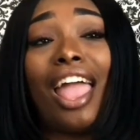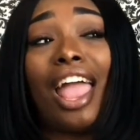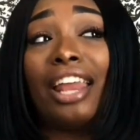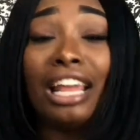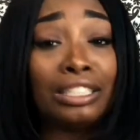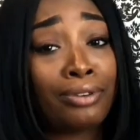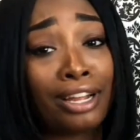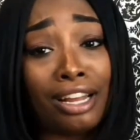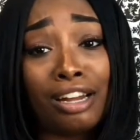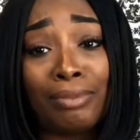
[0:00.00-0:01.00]
And that's where I
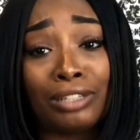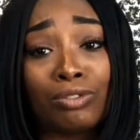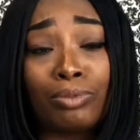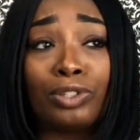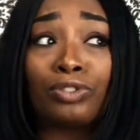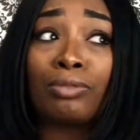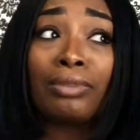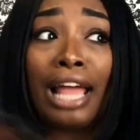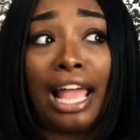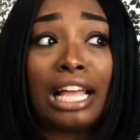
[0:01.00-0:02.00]
got all my swimsuits from
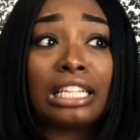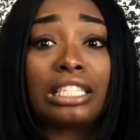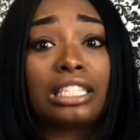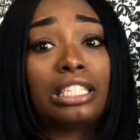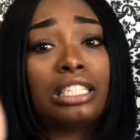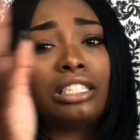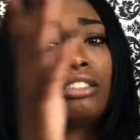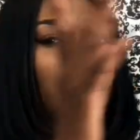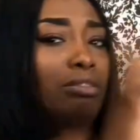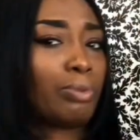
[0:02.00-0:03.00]

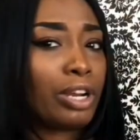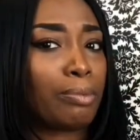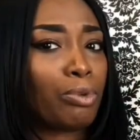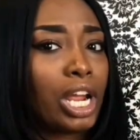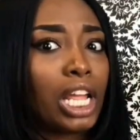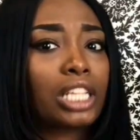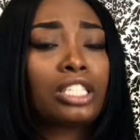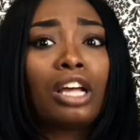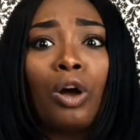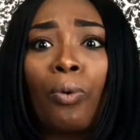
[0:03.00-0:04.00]
last spring break.
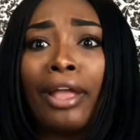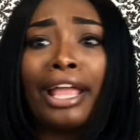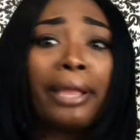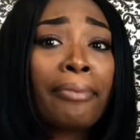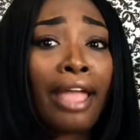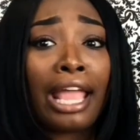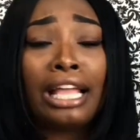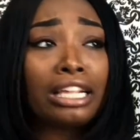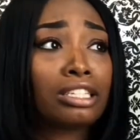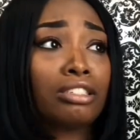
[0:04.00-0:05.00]
So eBay
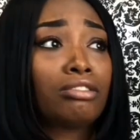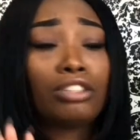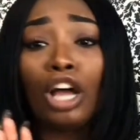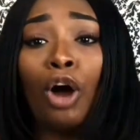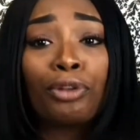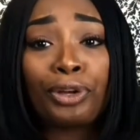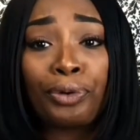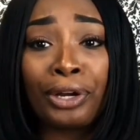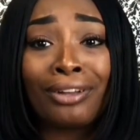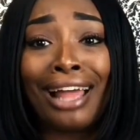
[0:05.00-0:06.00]
is the holy
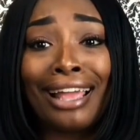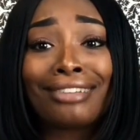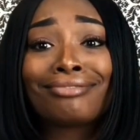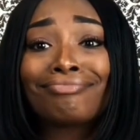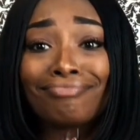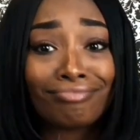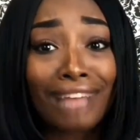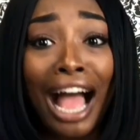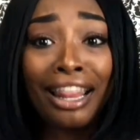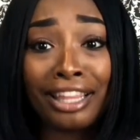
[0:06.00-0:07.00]
grail. Like,
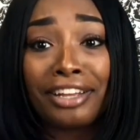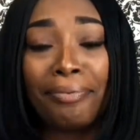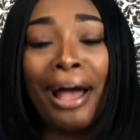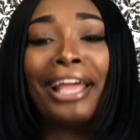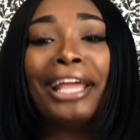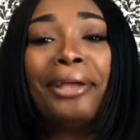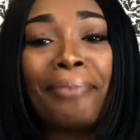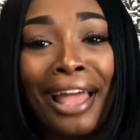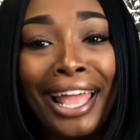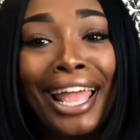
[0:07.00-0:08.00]
I live by
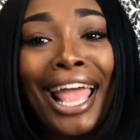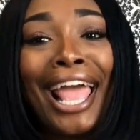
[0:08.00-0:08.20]
eBay.